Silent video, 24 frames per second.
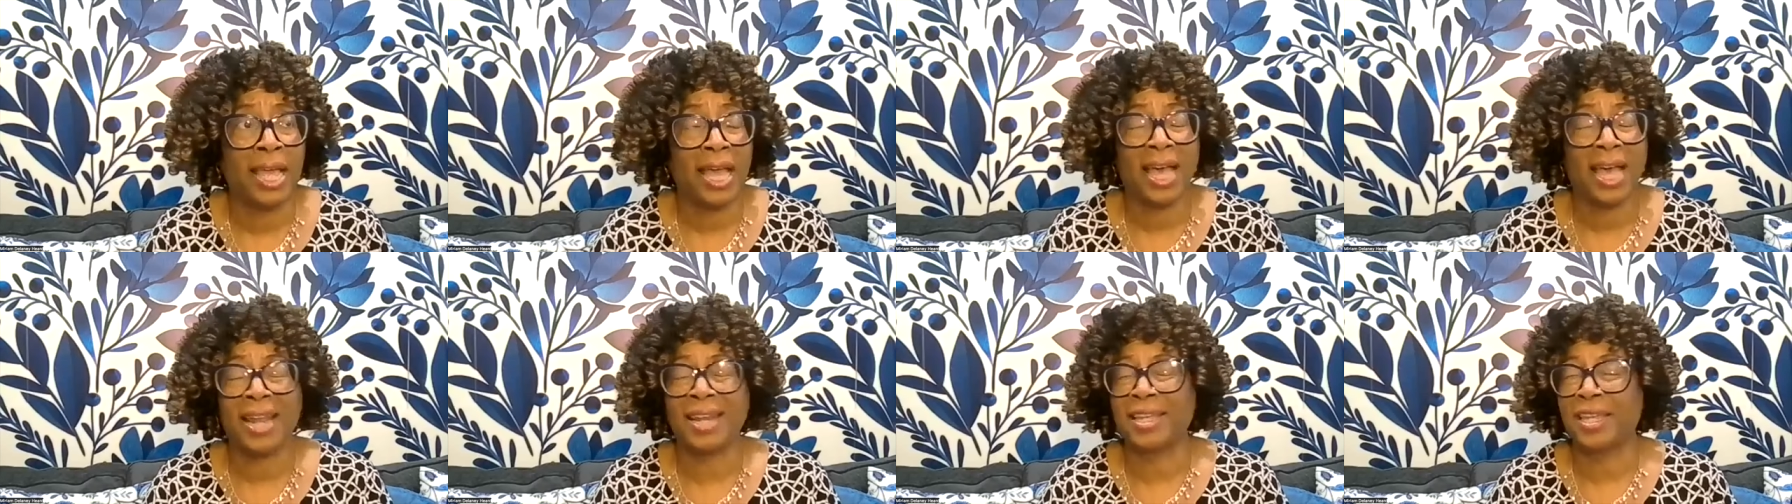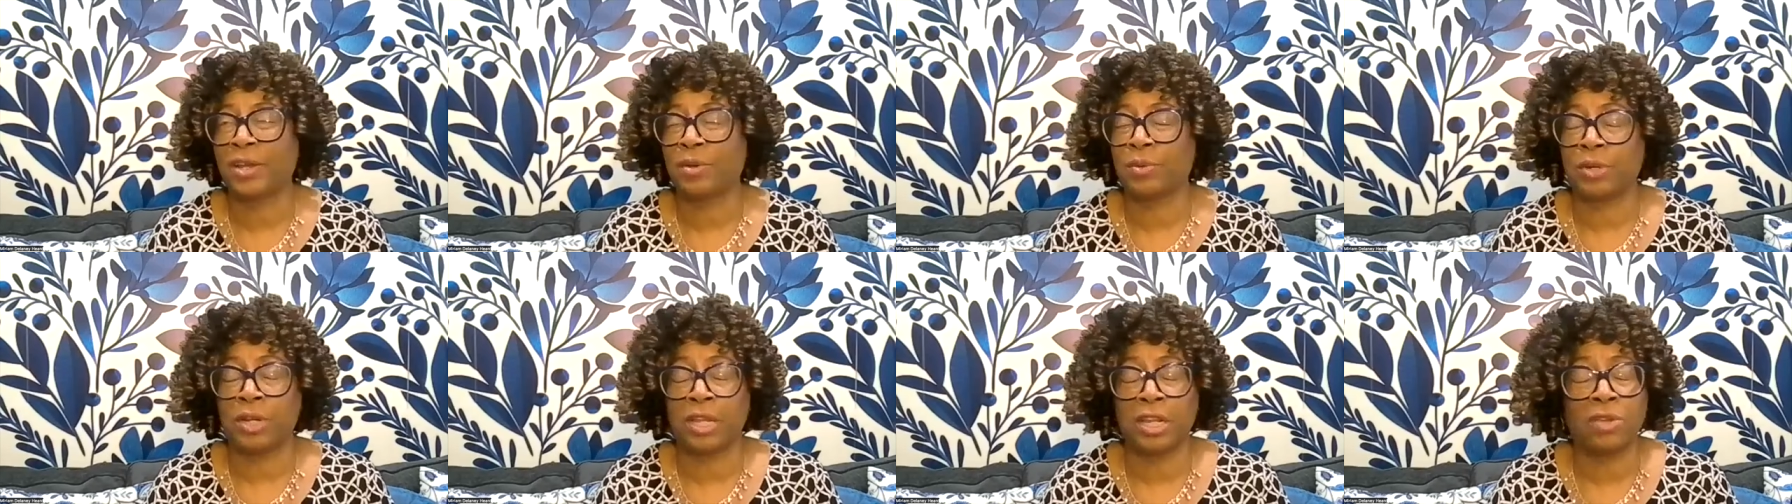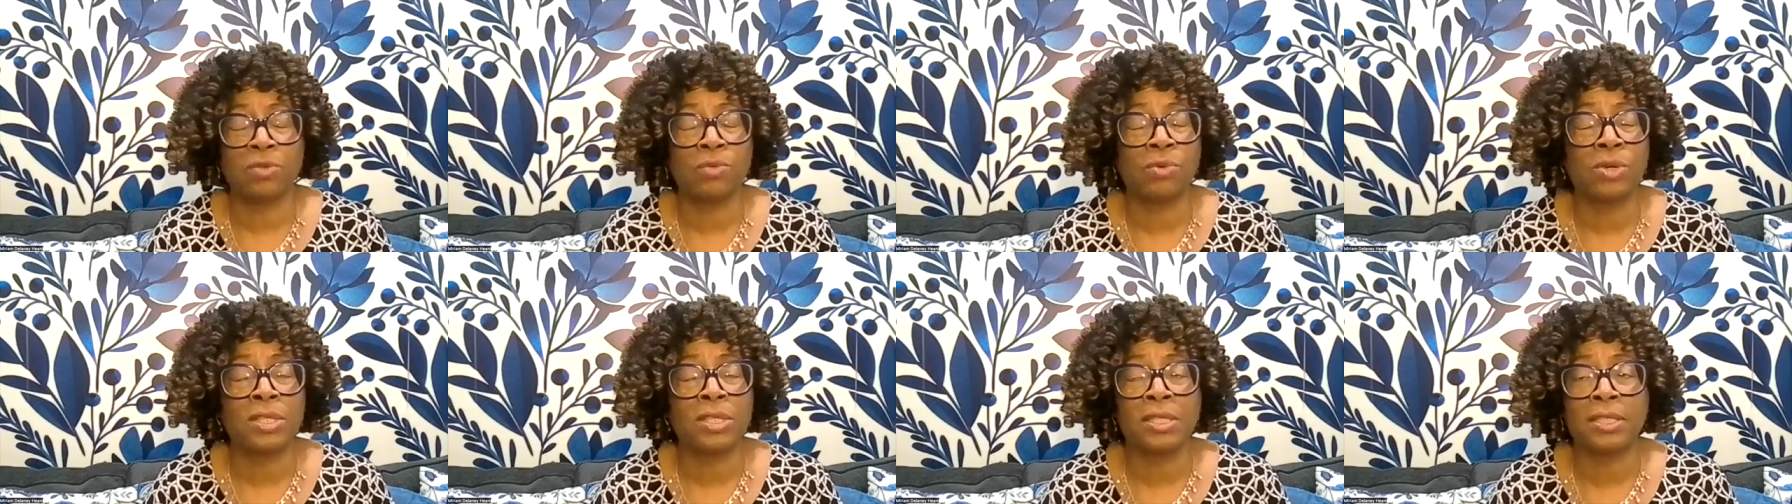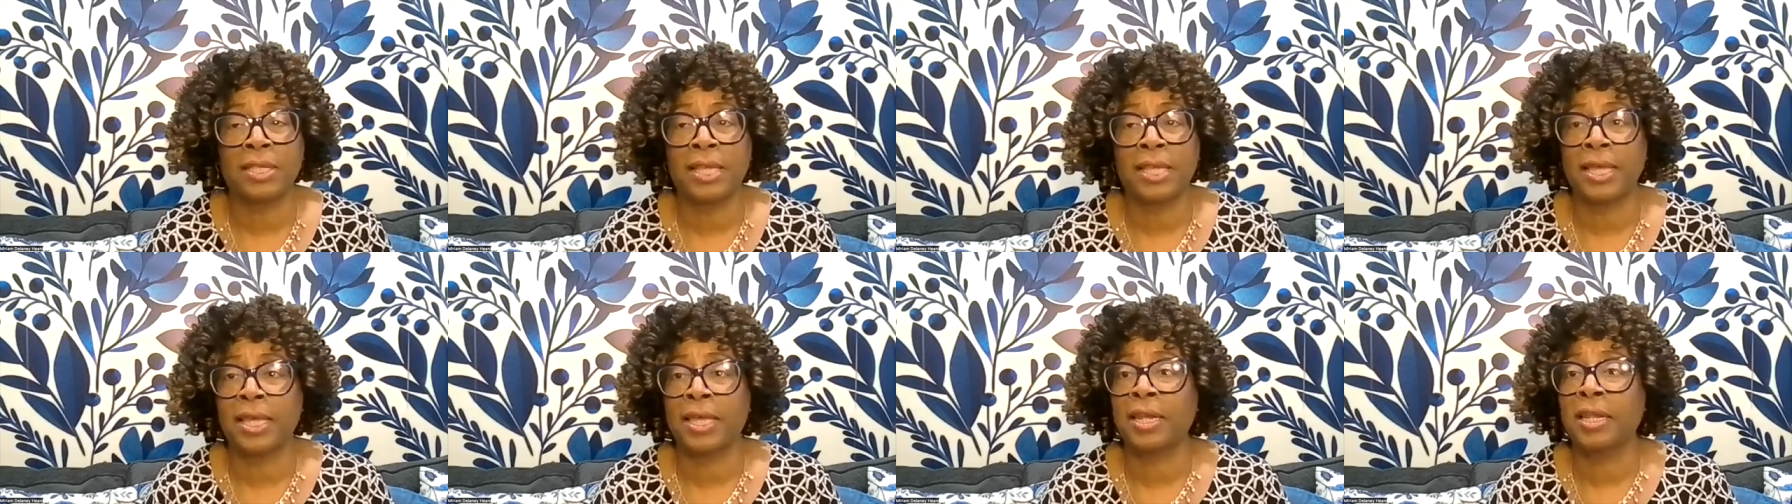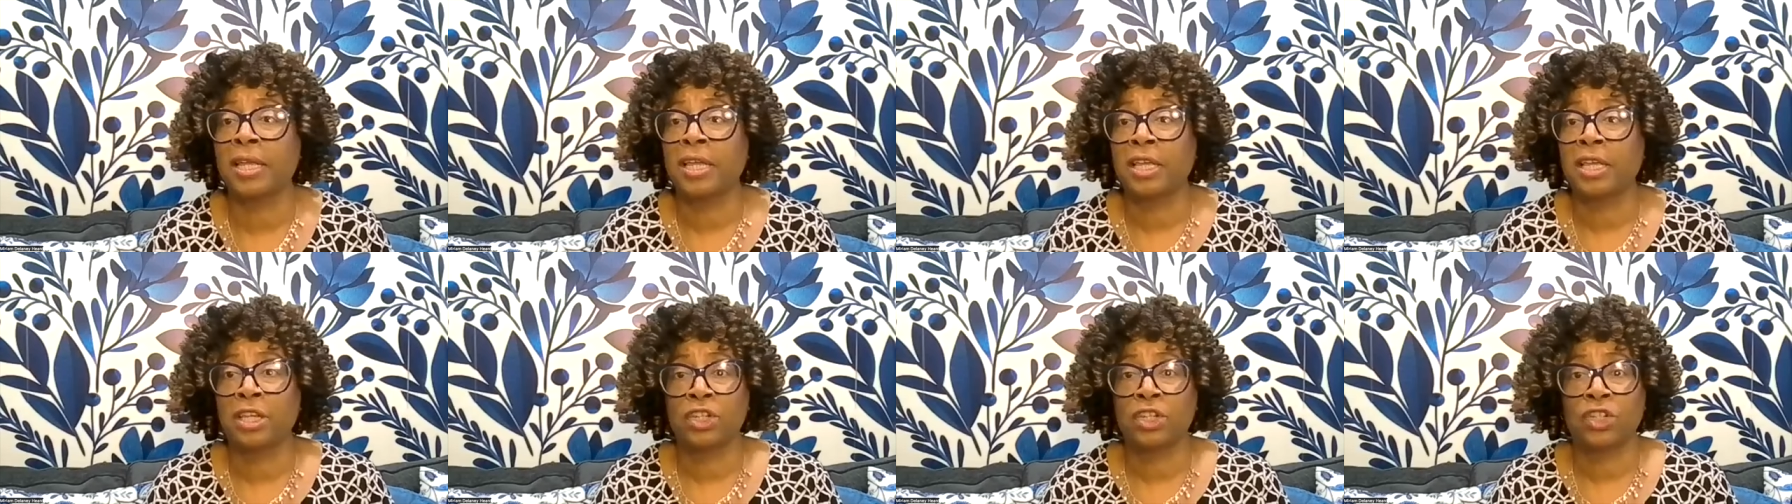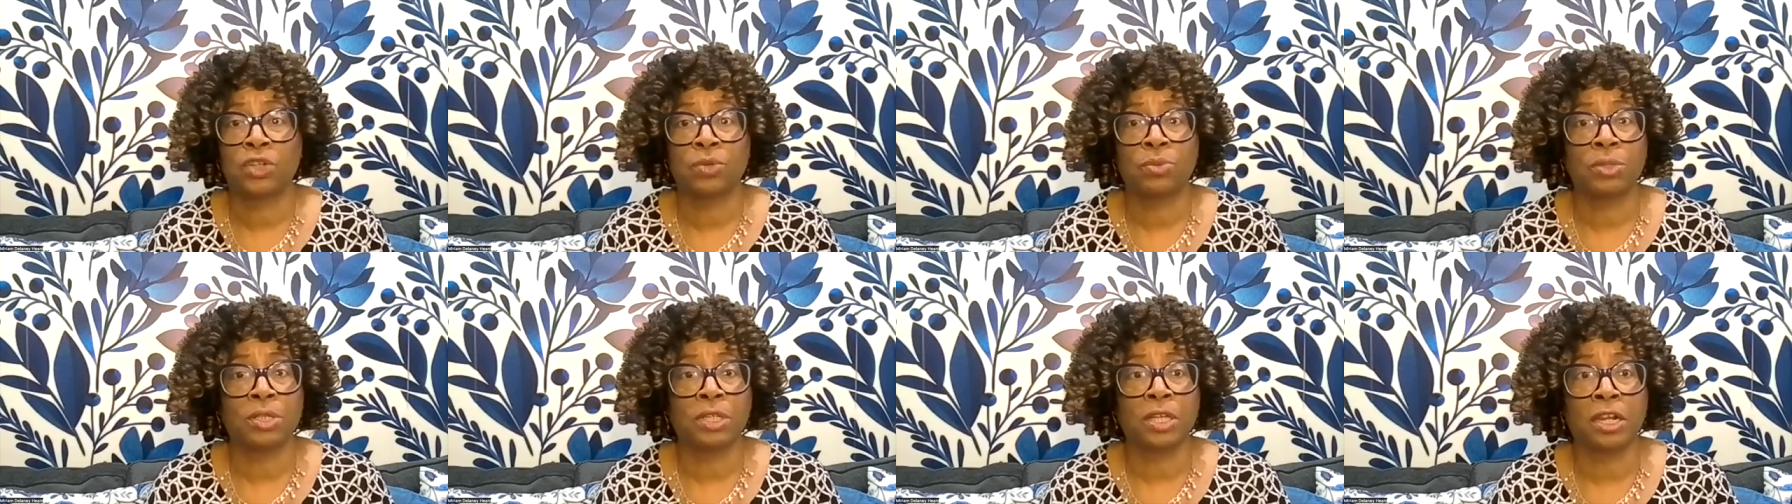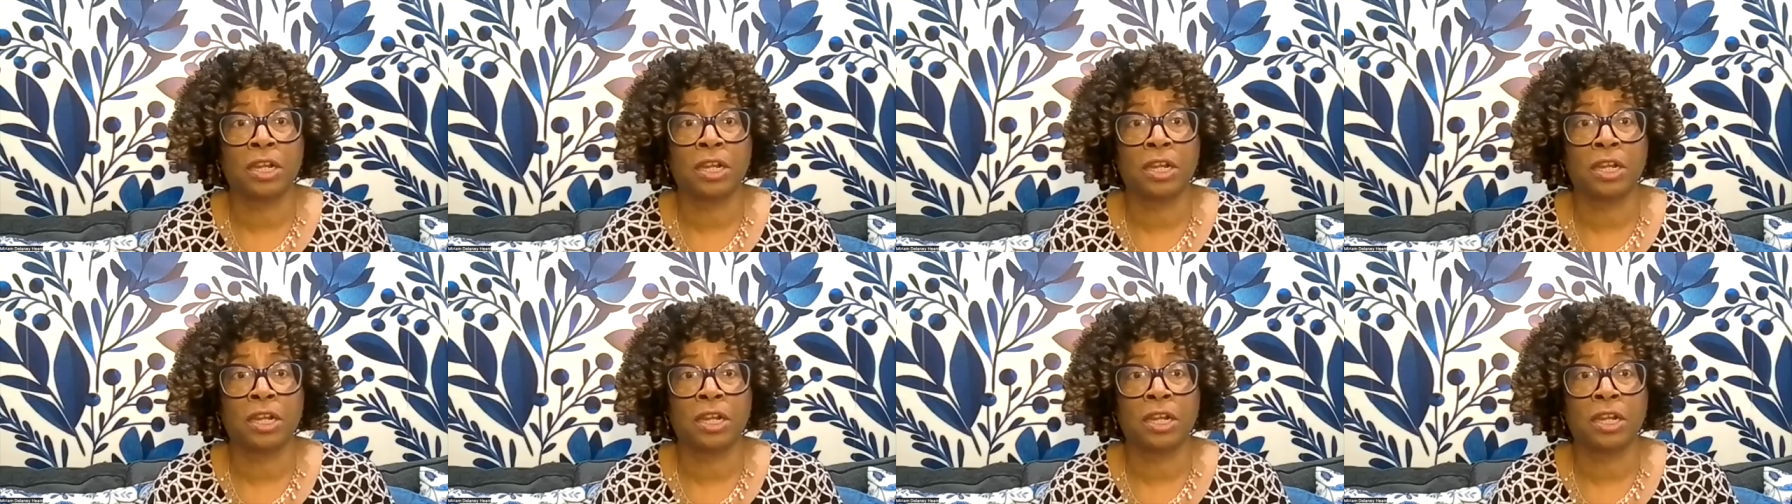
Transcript: I didn't care what anyone said. She was